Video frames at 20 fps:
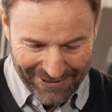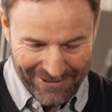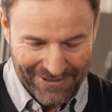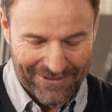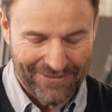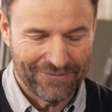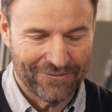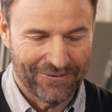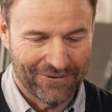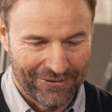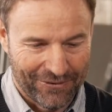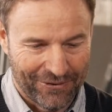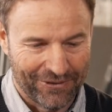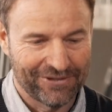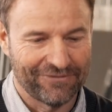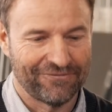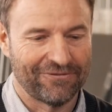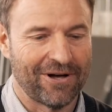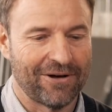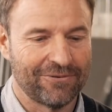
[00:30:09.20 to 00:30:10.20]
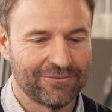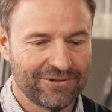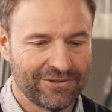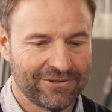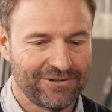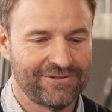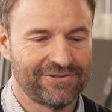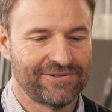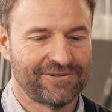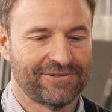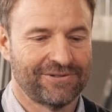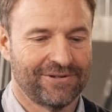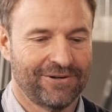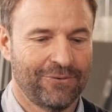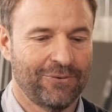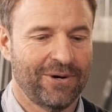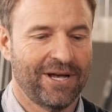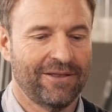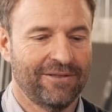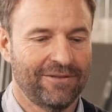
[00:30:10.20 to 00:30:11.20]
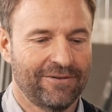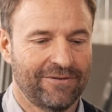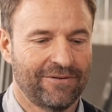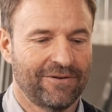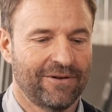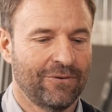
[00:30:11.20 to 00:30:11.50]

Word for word: uh, all the founders went.